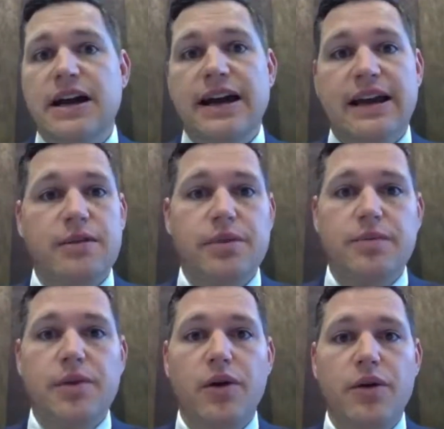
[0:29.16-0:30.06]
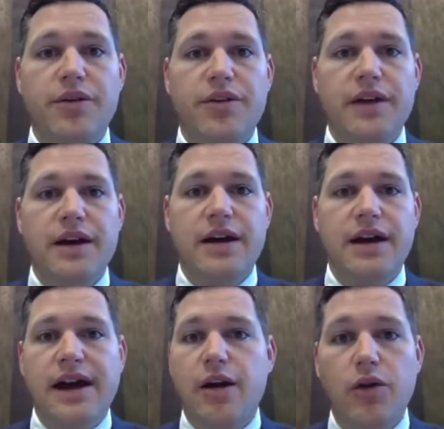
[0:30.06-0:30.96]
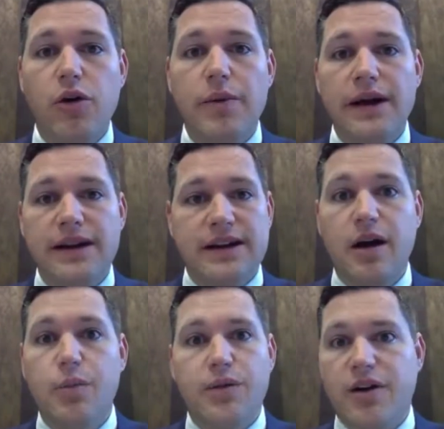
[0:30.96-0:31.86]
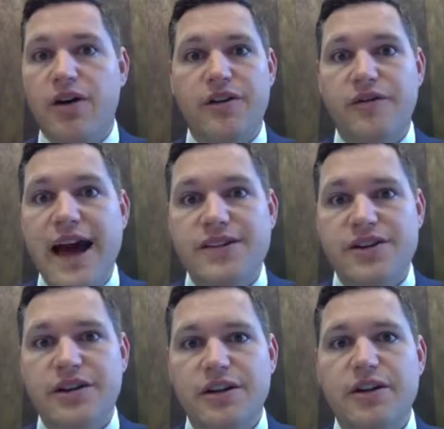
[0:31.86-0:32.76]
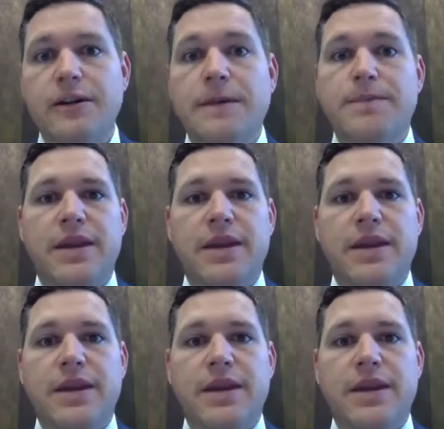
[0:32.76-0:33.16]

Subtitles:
It can be both aerobic and help with cardiovascular,